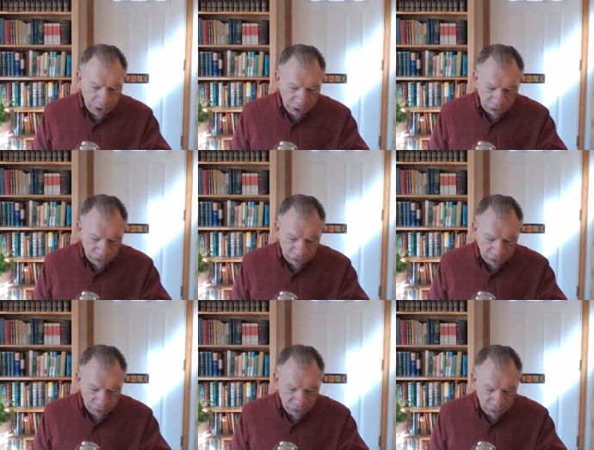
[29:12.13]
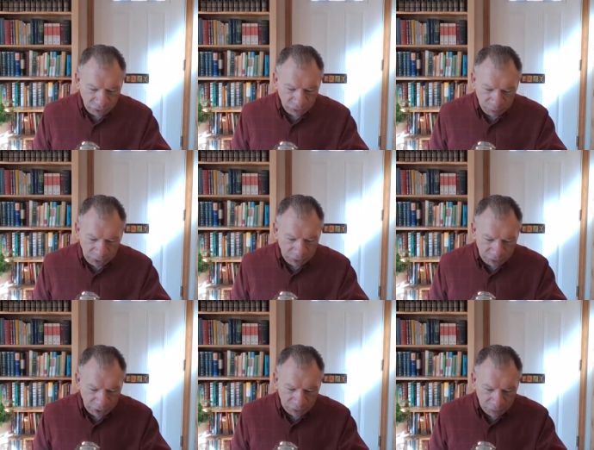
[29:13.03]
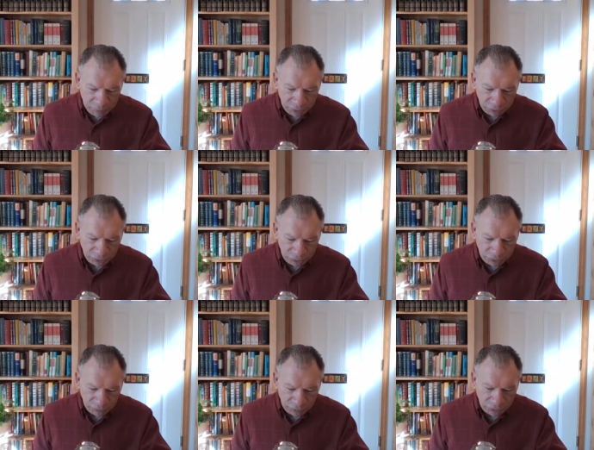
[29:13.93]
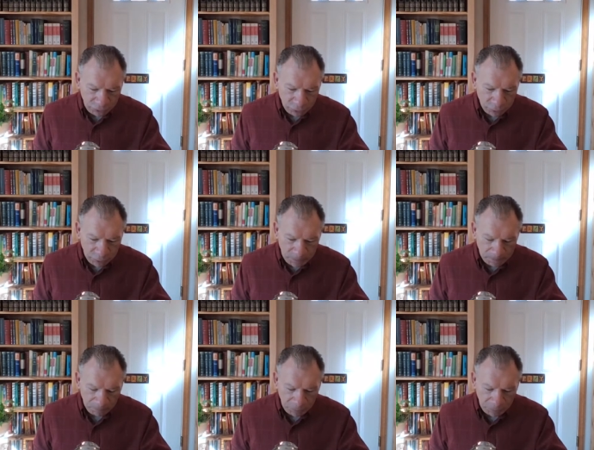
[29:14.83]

He says, There is that speaketh like the piercings of a sword,